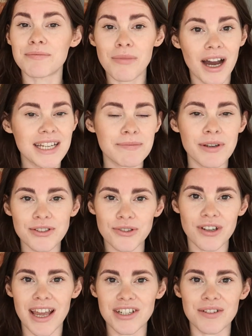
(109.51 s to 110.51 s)
mind-muscle
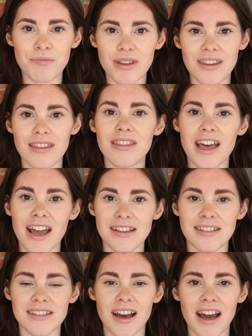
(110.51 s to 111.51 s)
connection within the
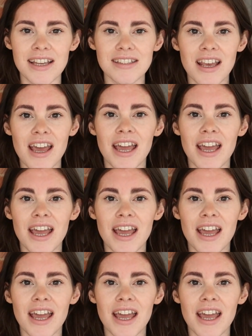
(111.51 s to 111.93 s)
exercise,